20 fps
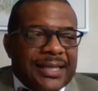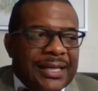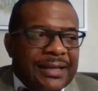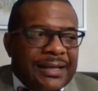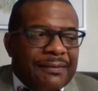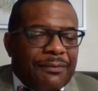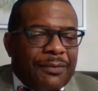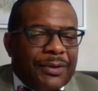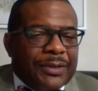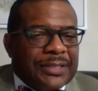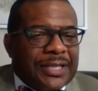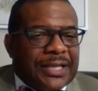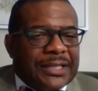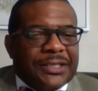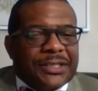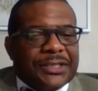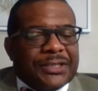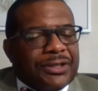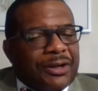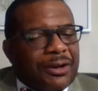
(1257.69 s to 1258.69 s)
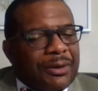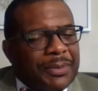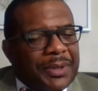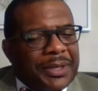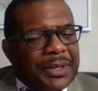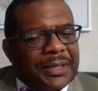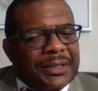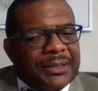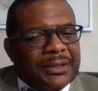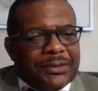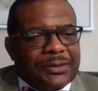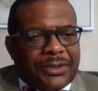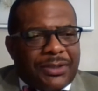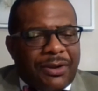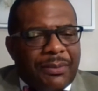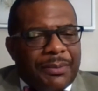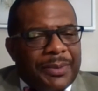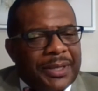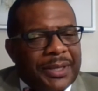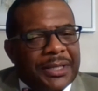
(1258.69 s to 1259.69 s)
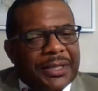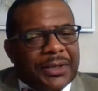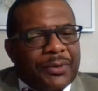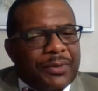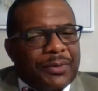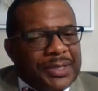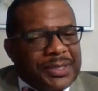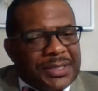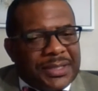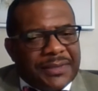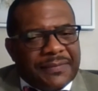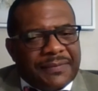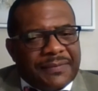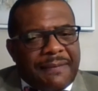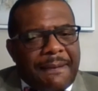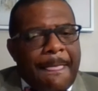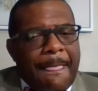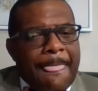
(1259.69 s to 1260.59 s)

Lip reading: And once I just start being inquisitive